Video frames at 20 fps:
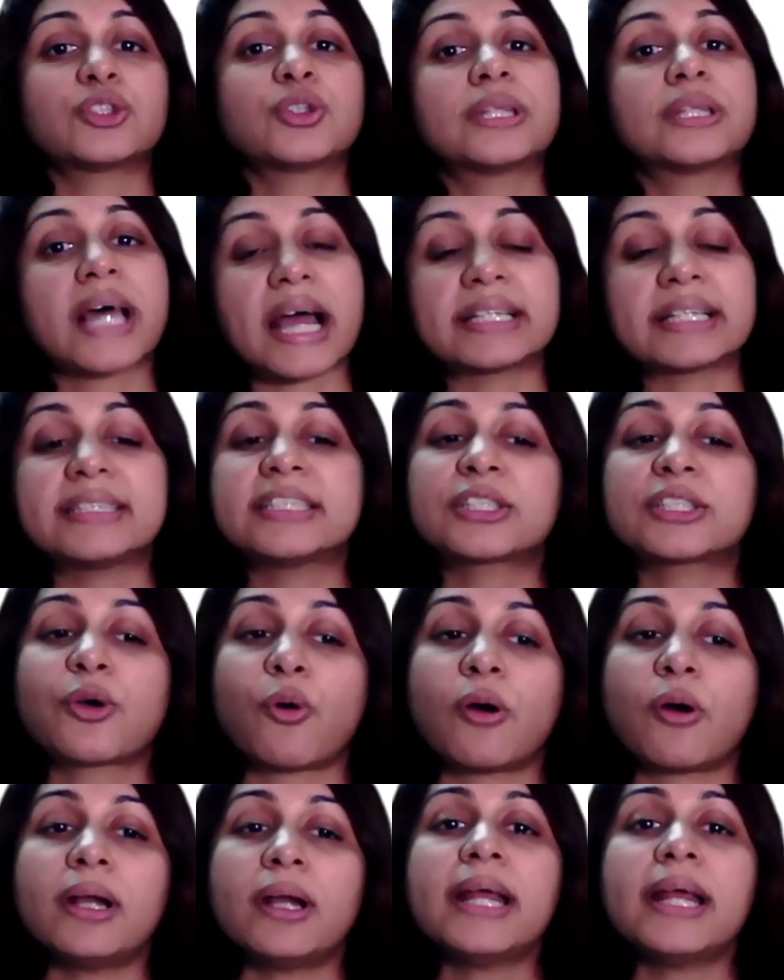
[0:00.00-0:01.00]
So, that is
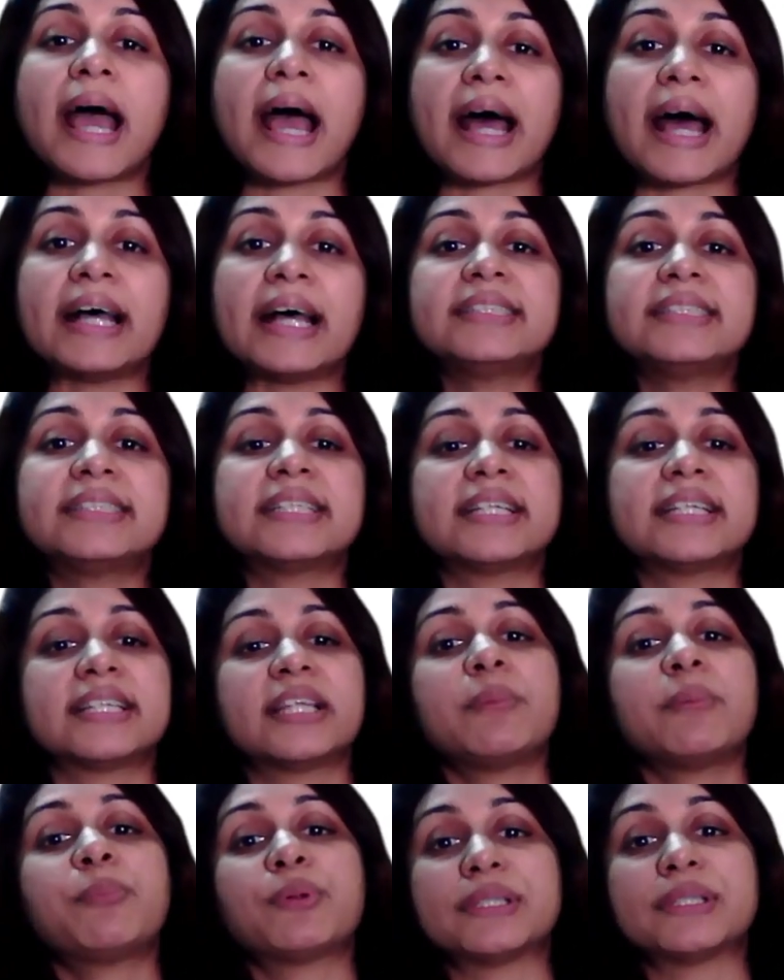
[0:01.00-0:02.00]
called as
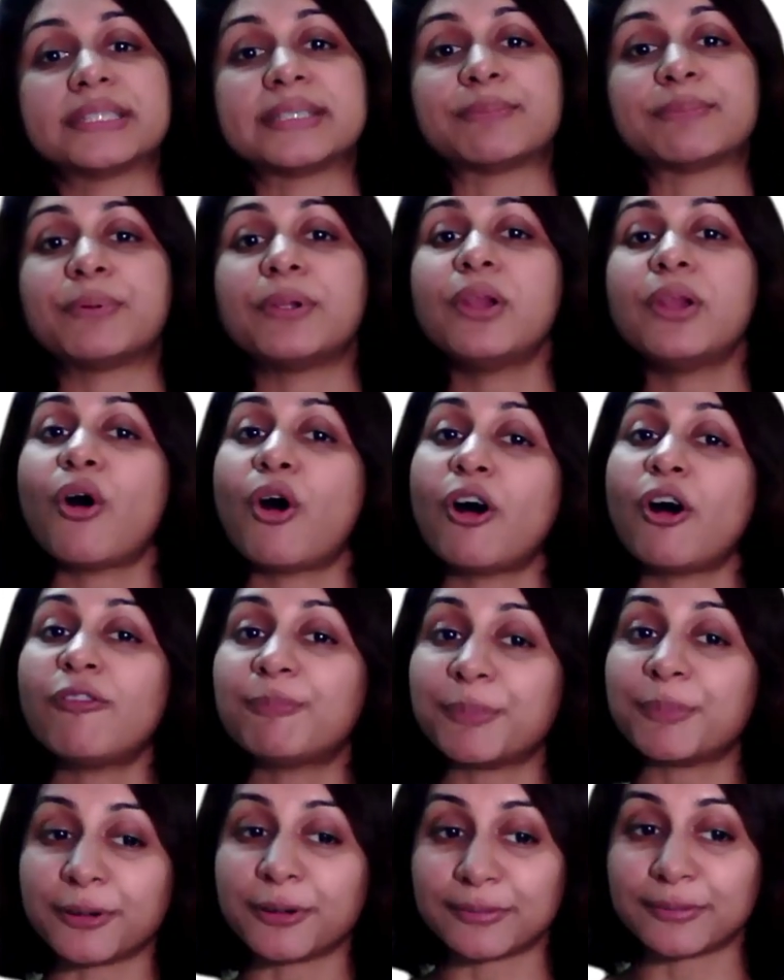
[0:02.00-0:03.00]
the principle
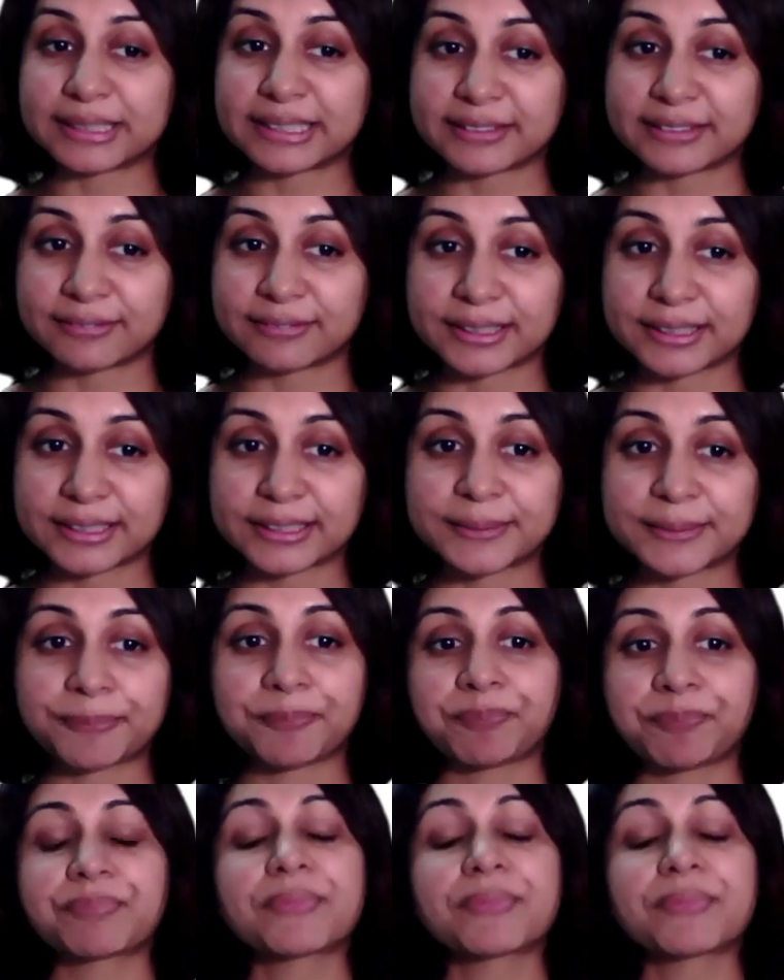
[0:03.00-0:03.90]
of pervasiveness.